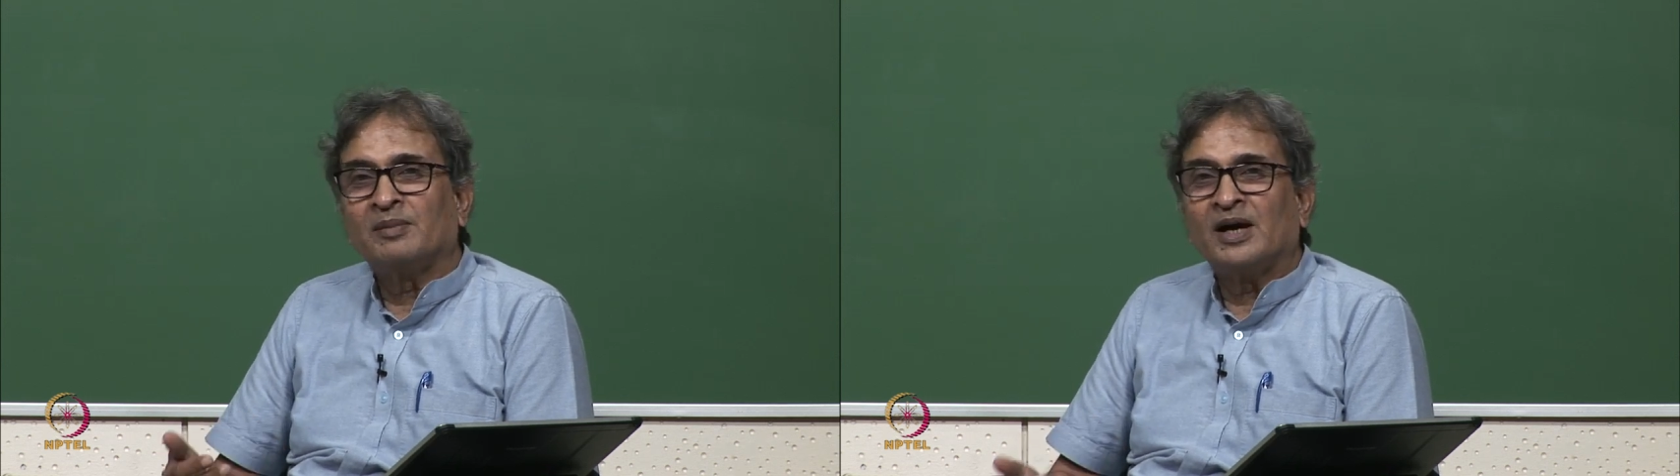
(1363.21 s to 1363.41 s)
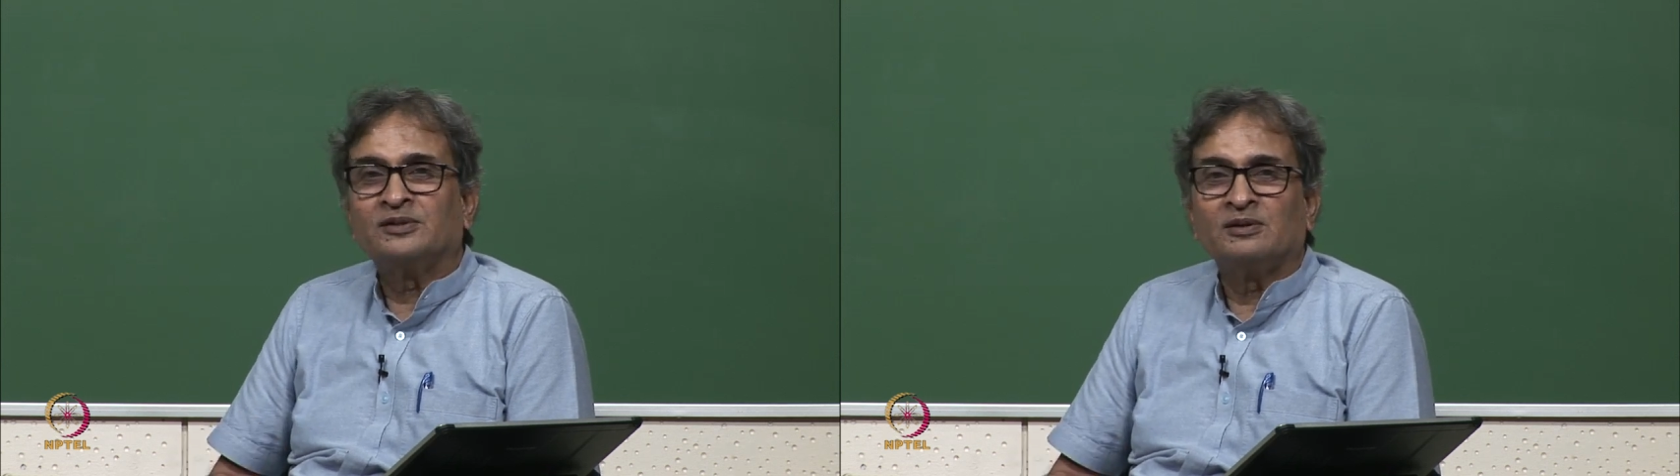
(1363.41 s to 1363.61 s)

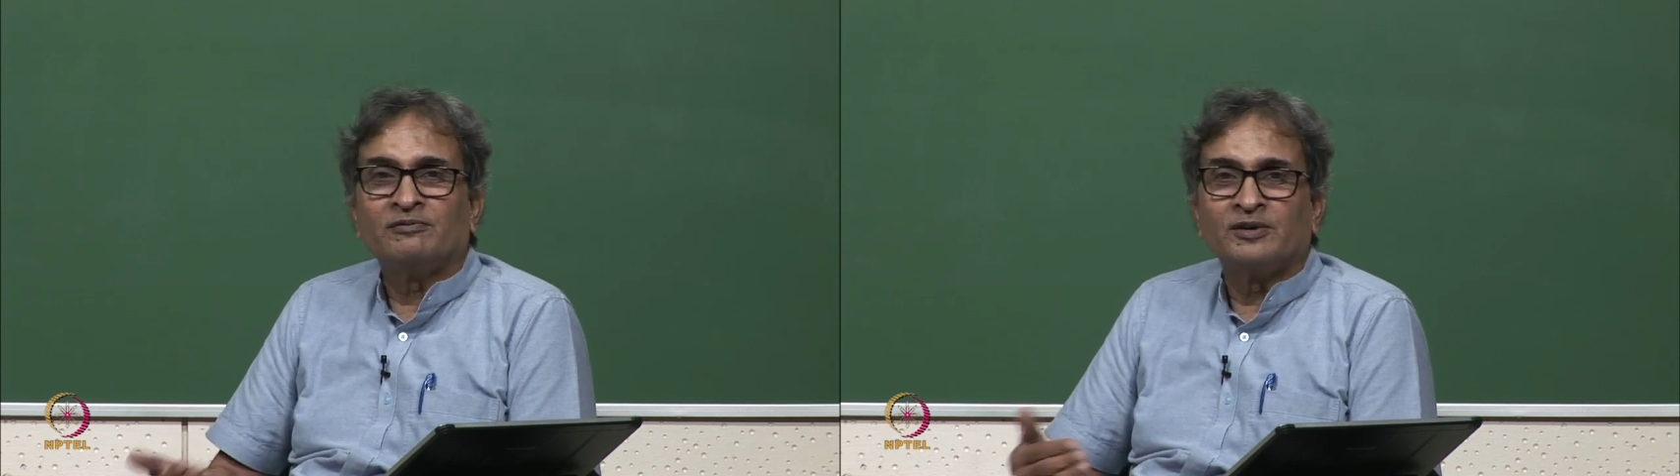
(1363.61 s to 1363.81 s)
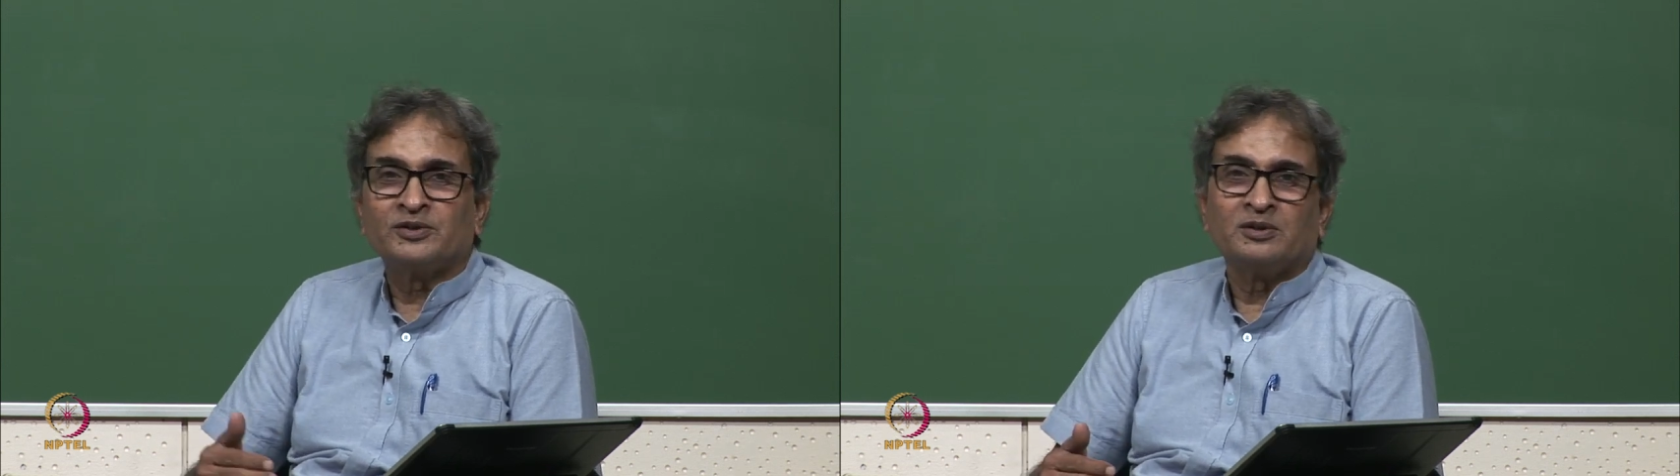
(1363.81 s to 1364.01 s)
batch and
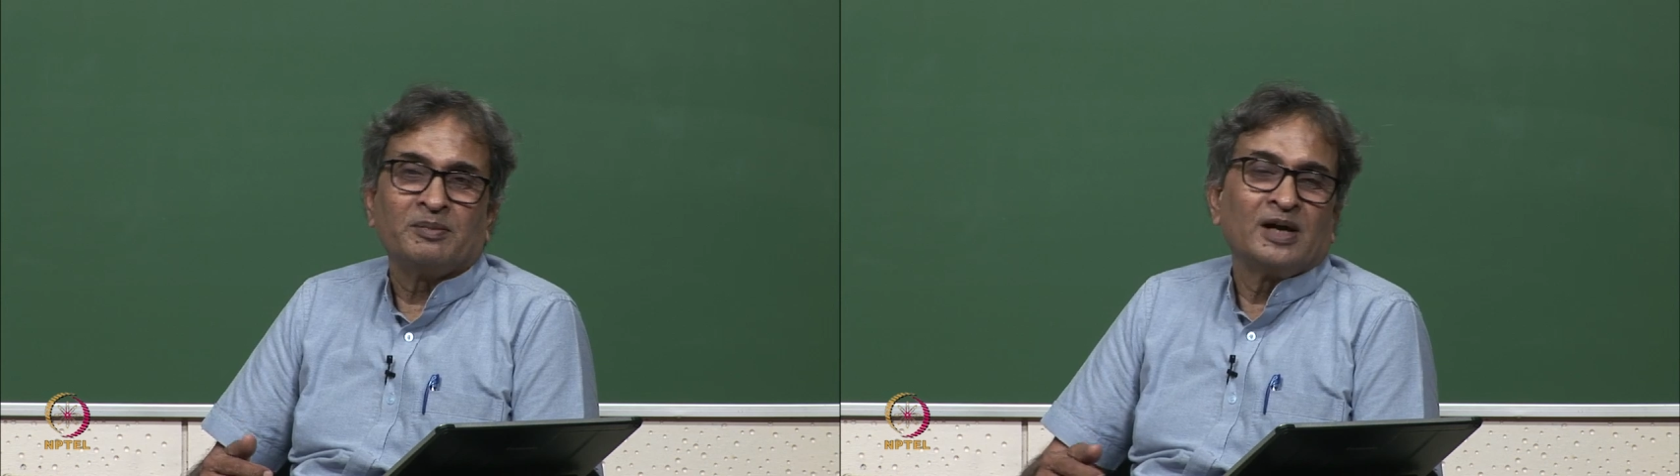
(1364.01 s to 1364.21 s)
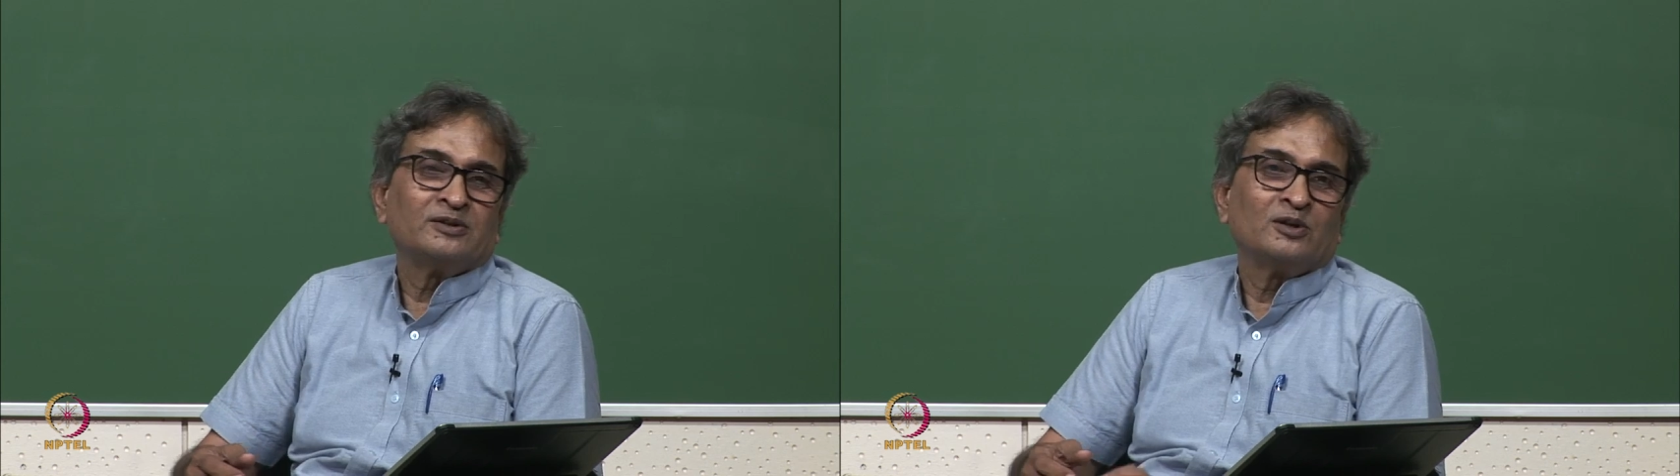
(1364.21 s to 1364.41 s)
finish the
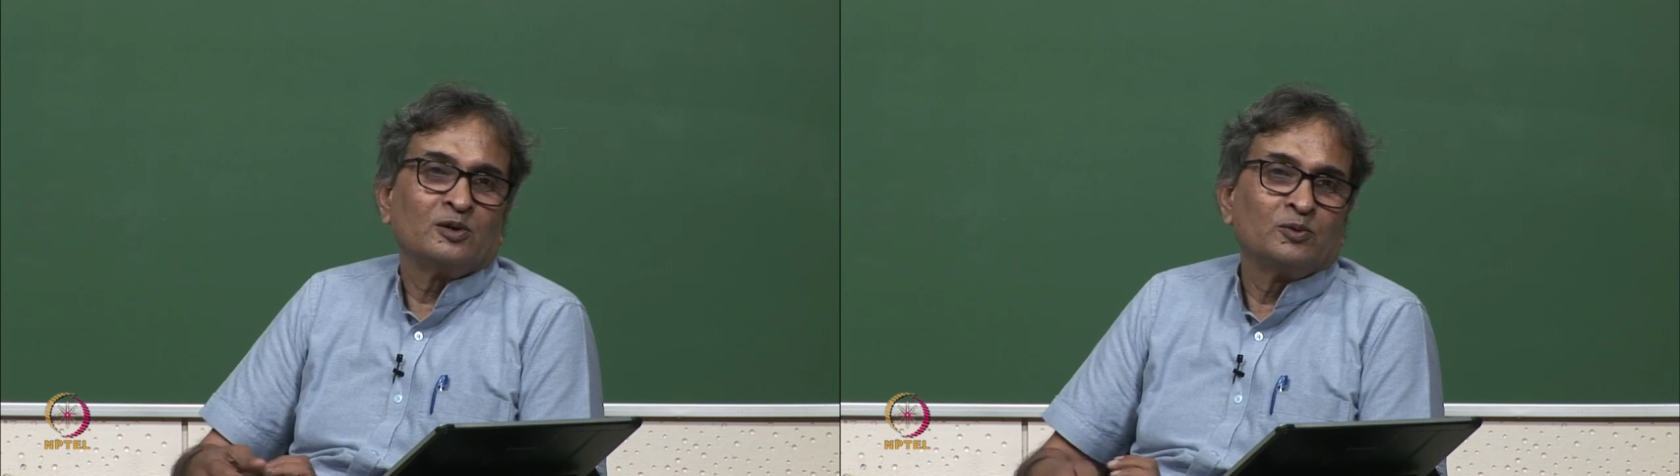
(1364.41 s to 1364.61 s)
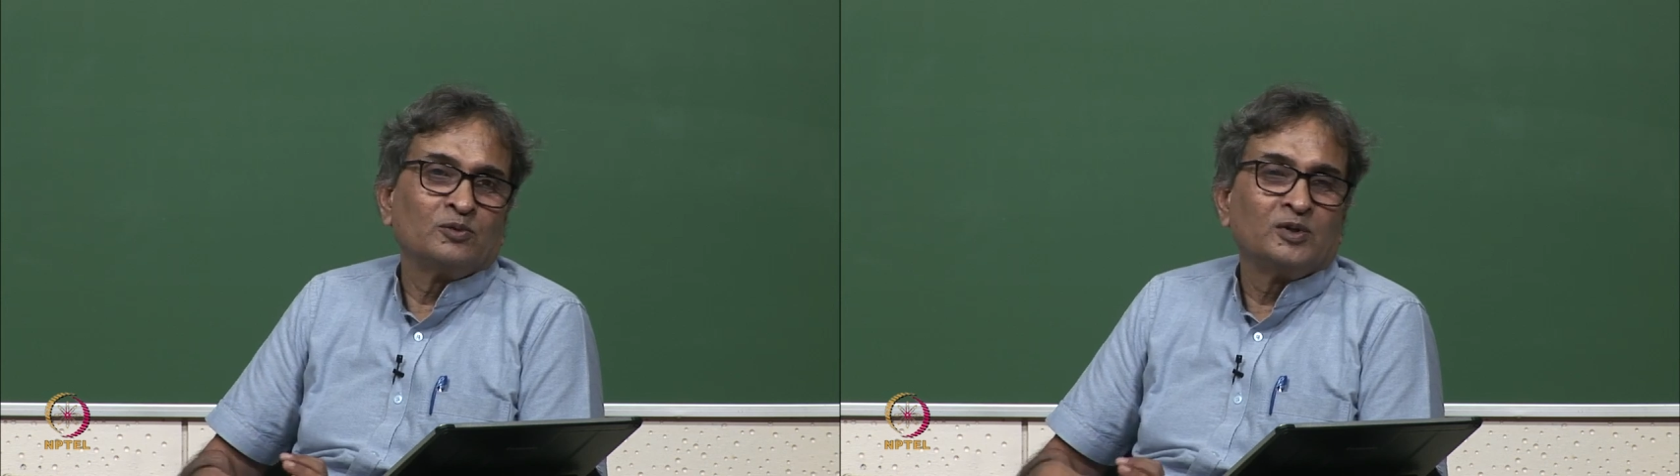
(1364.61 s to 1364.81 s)
batch and
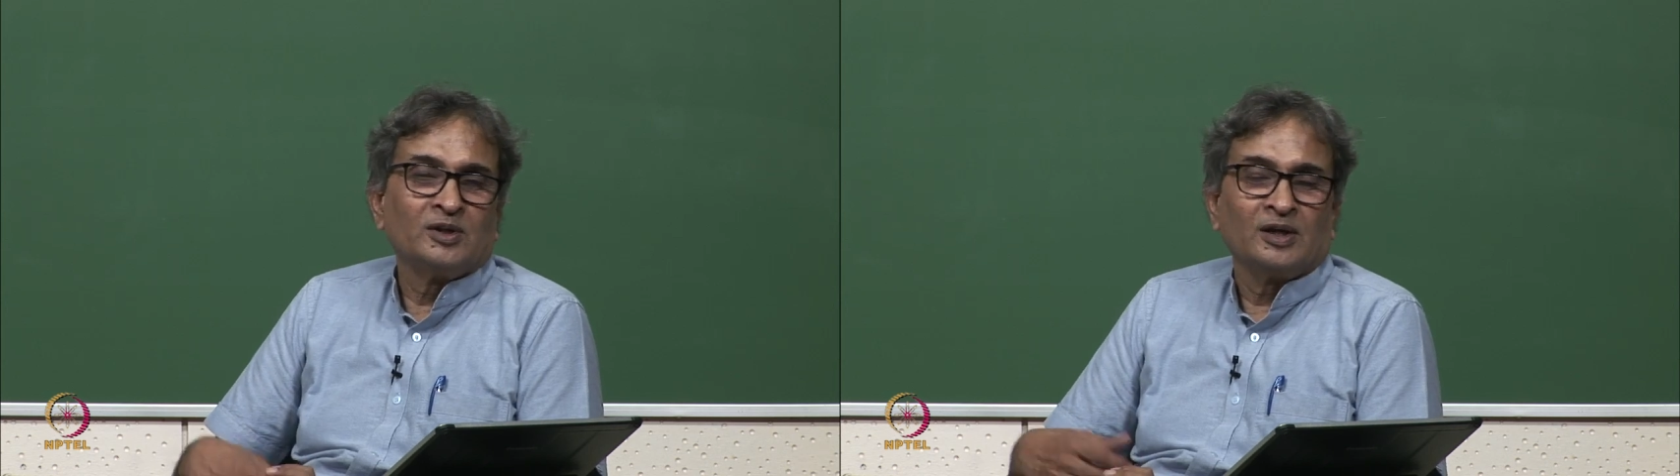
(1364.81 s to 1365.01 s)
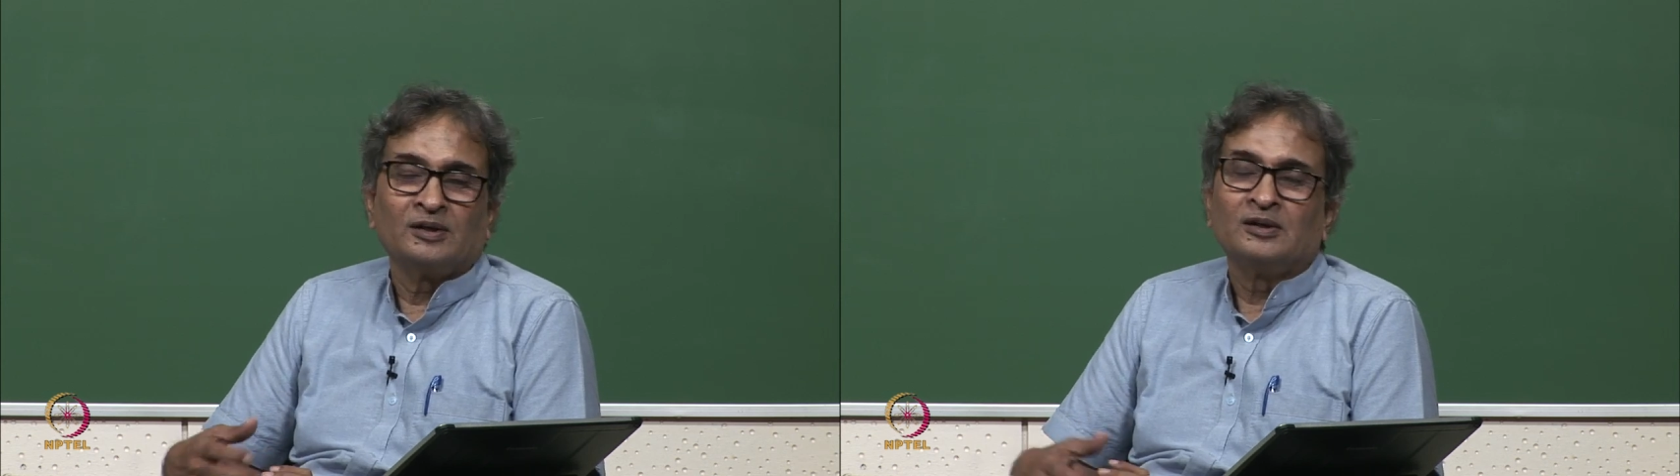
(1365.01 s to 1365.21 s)
remove the
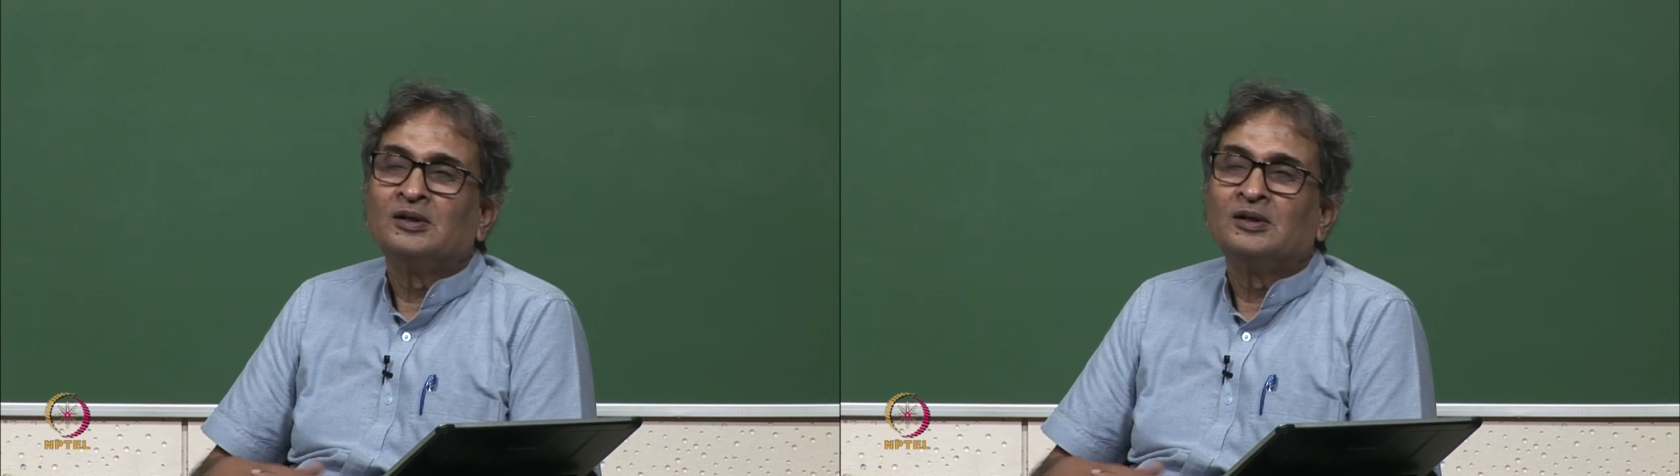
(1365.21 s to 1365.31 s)
thing